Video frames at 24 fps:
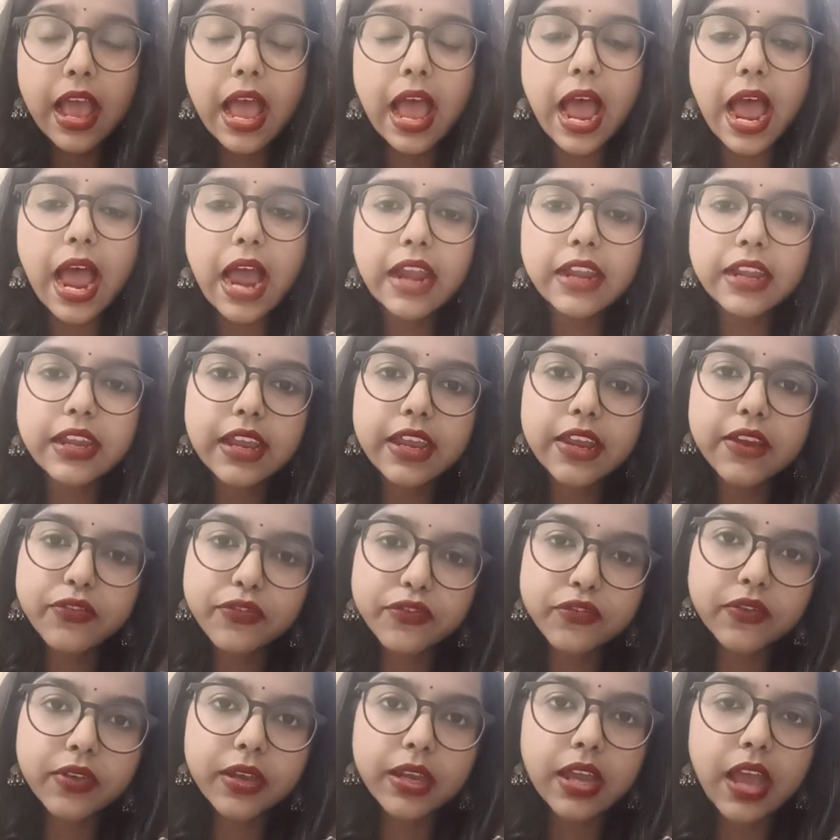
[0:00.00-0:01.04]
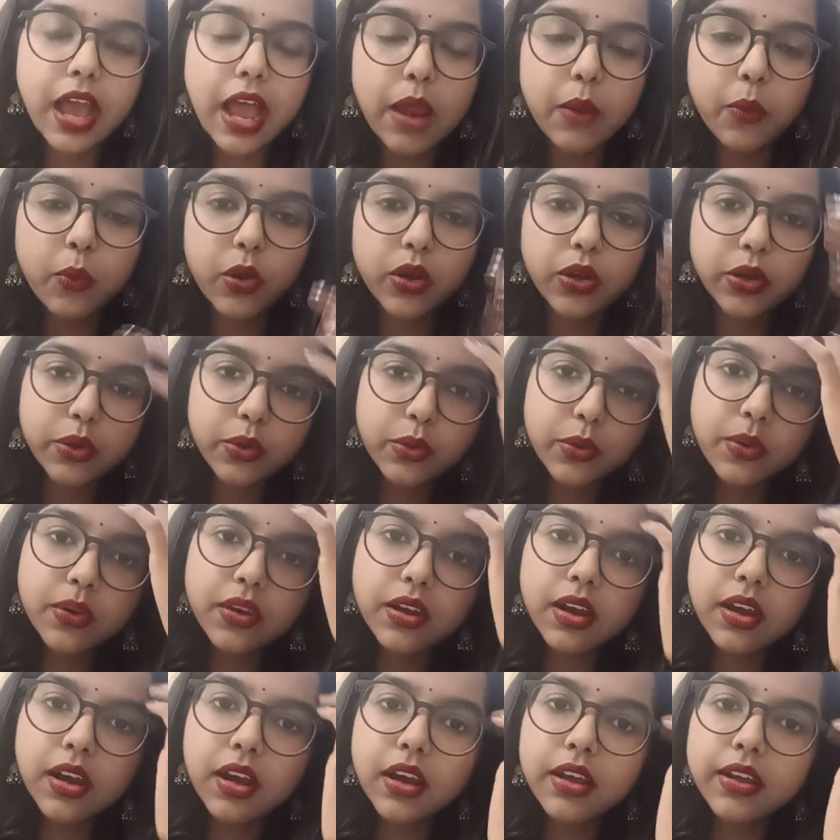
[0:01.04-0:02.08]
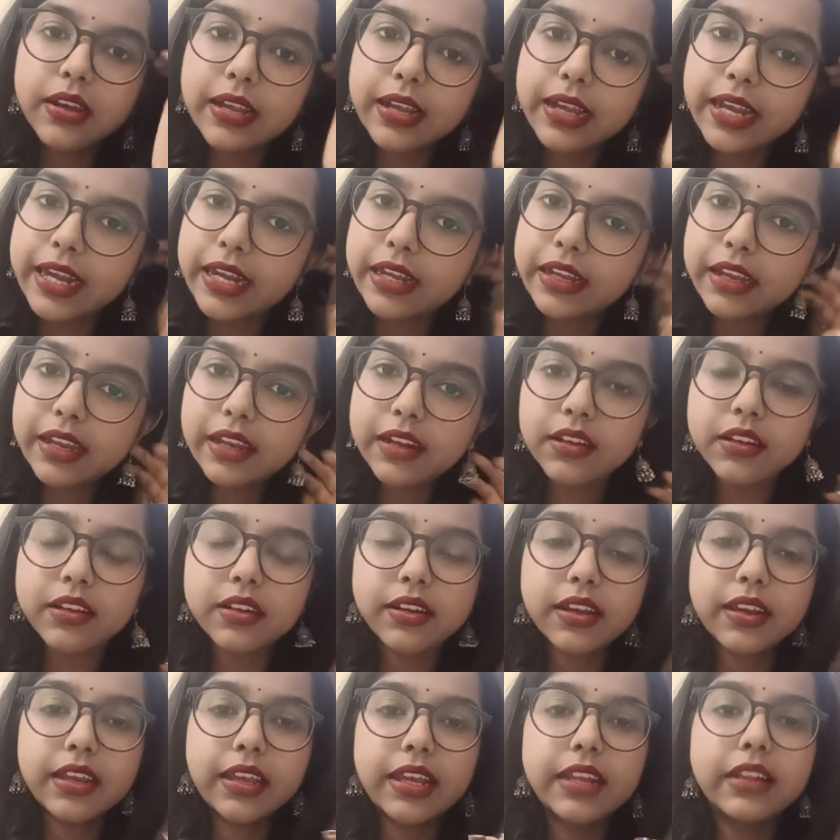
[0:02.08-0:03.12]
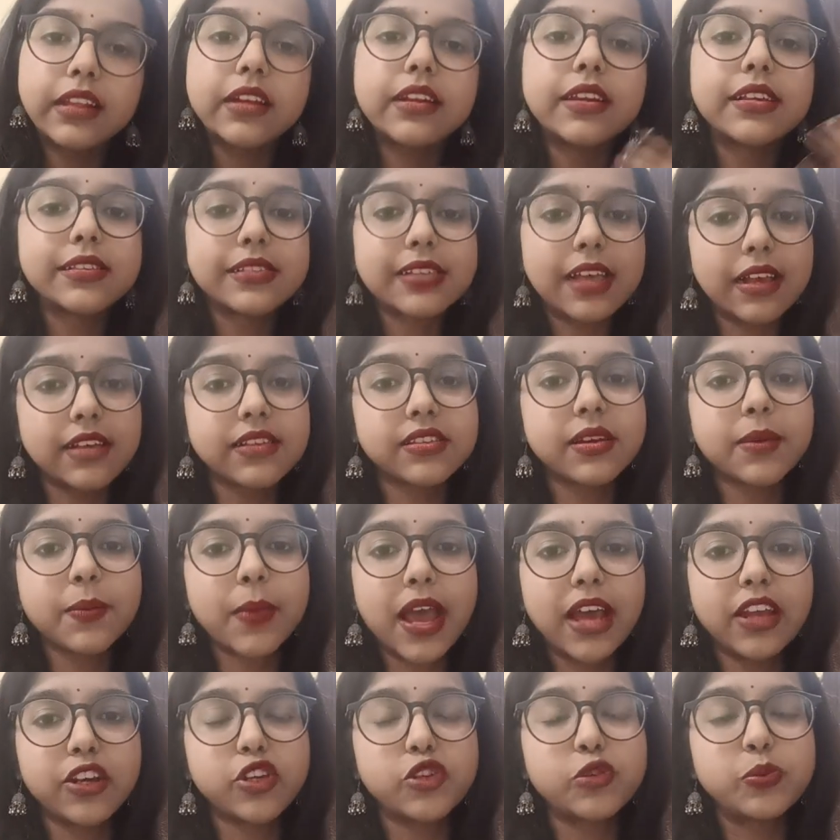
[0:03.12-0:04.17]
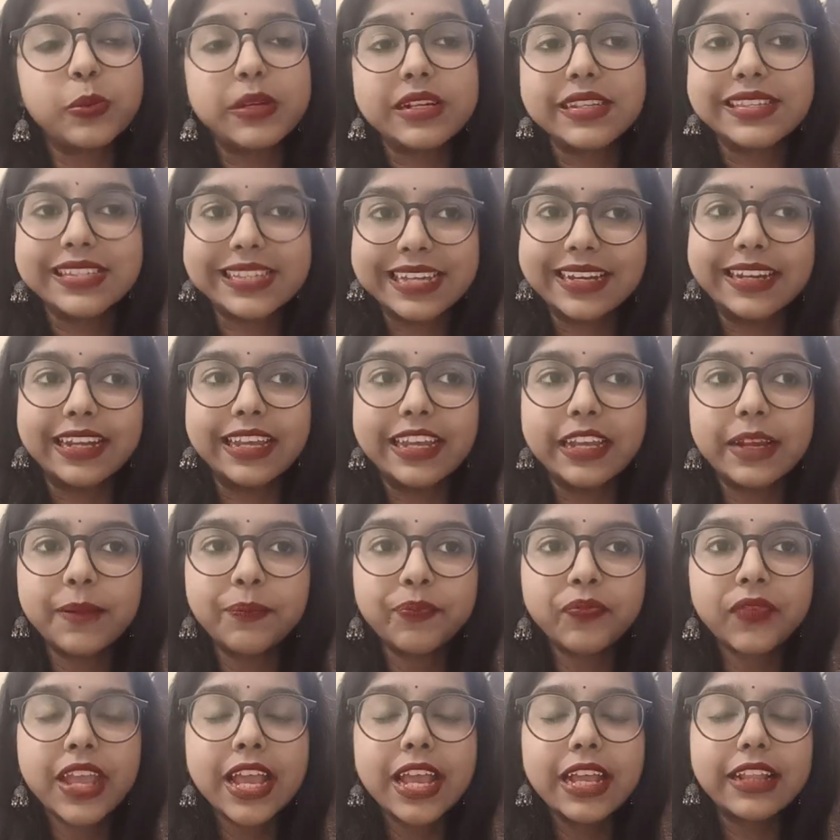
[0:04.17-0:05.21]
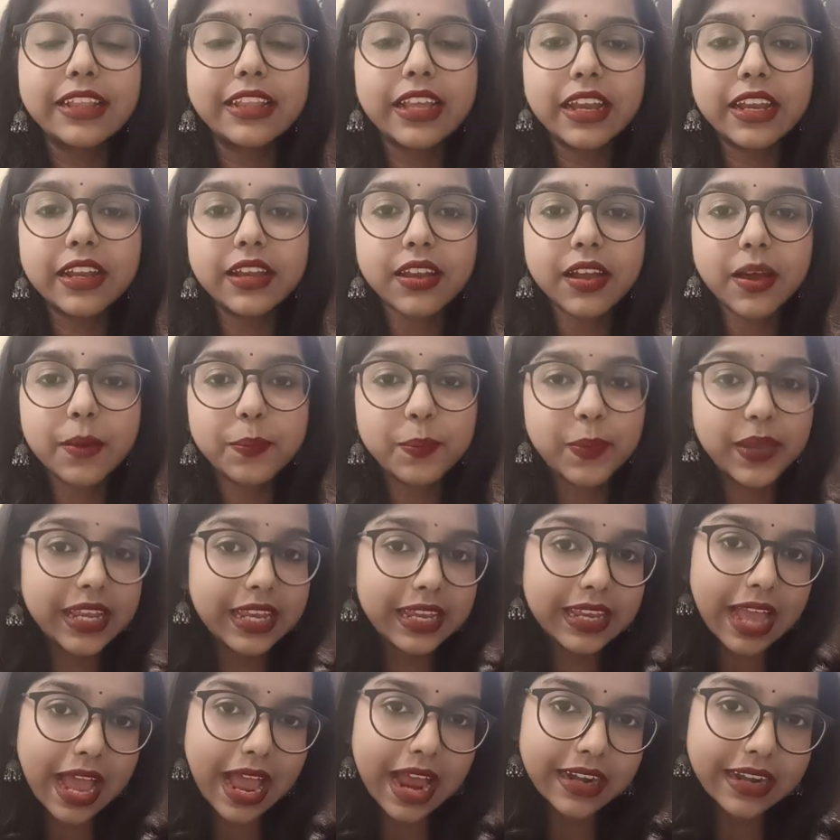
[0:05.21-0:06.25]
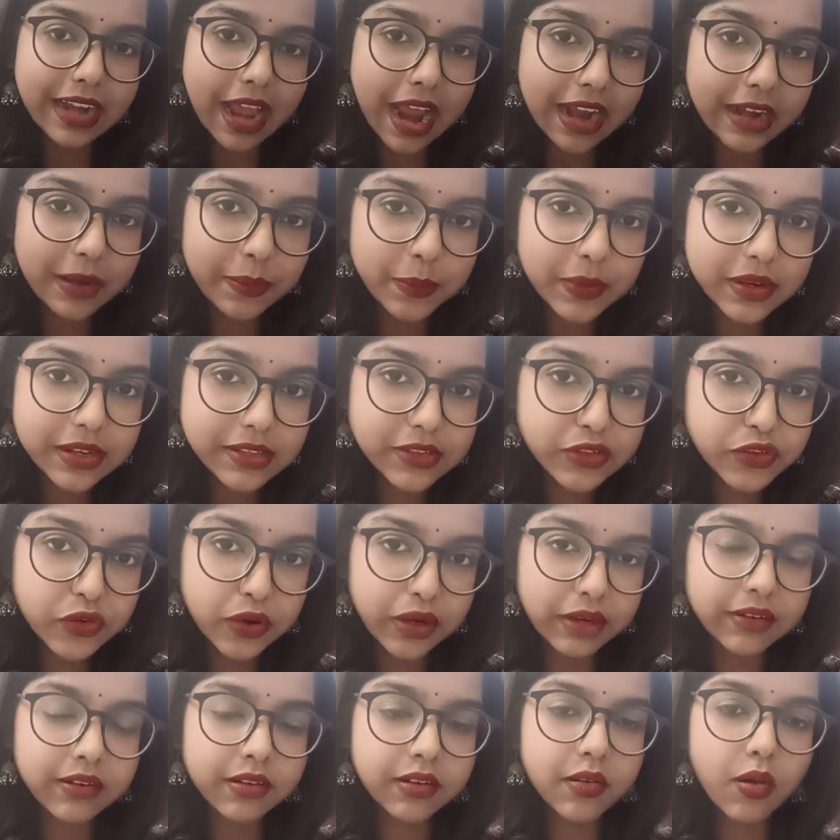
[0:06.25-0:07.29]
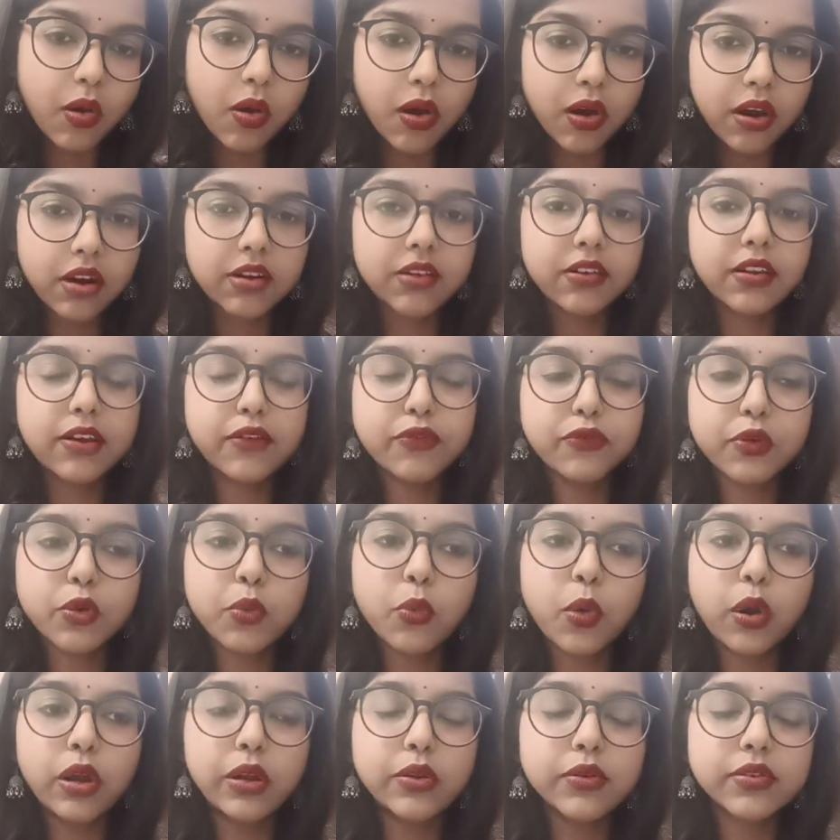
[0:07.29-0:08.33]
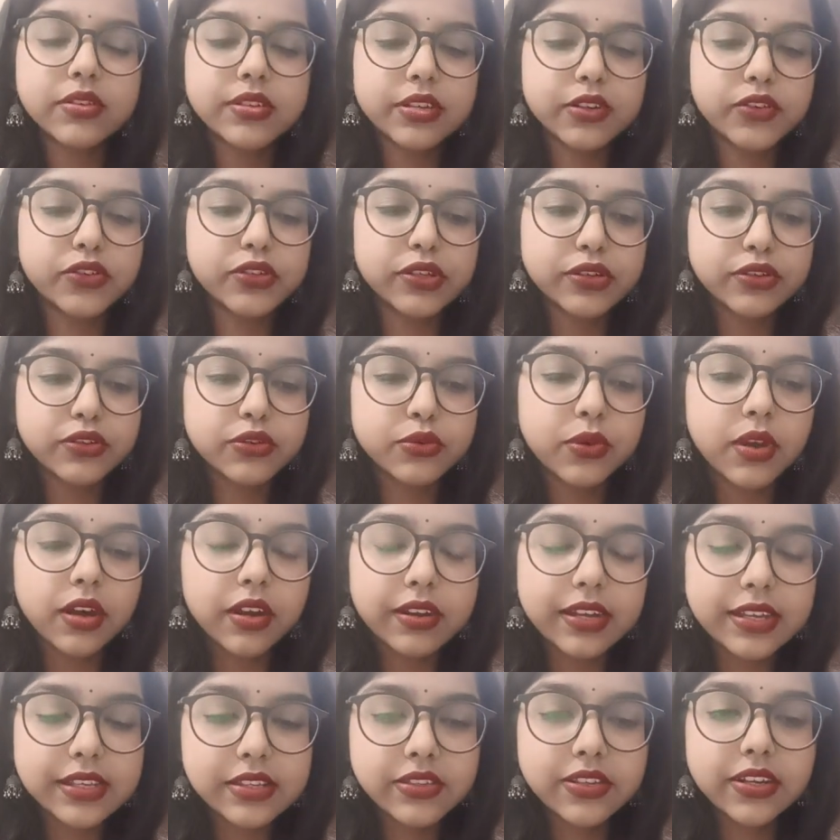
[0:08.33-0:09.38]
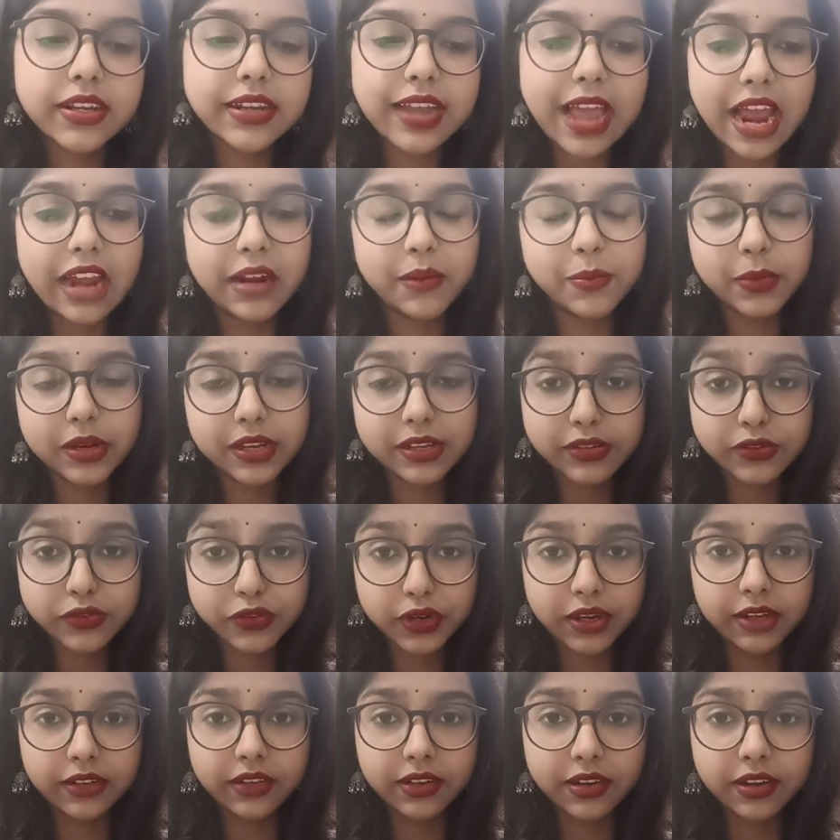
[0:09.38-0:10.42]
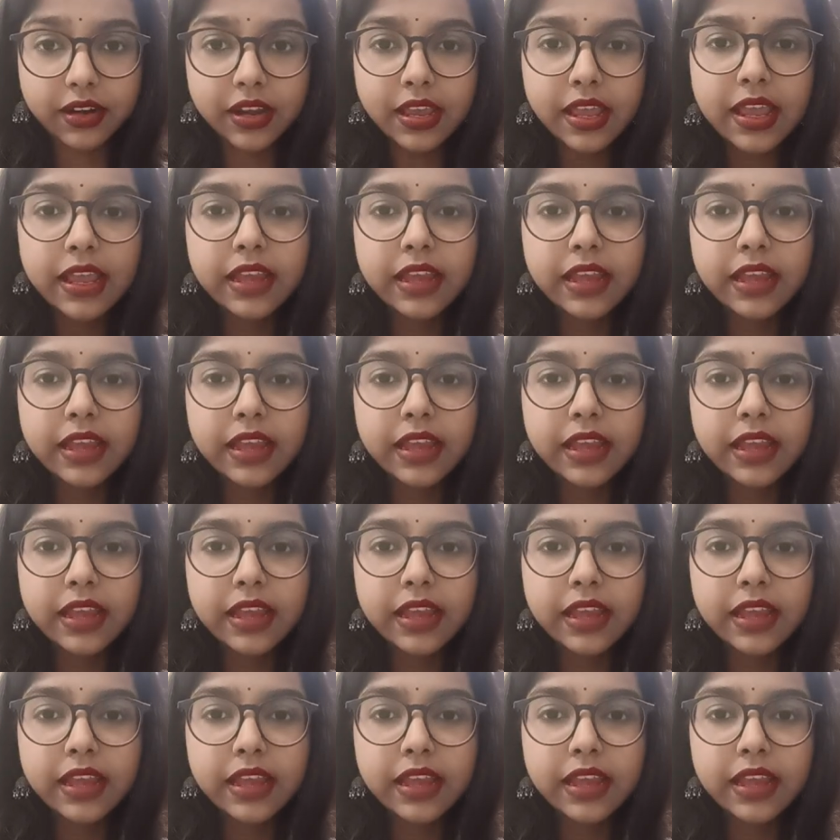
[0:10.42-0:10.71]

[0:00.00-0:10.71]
And if I want to relate it in the disaster management setting, then being an administrator, or if you want to suggest to a district administrator,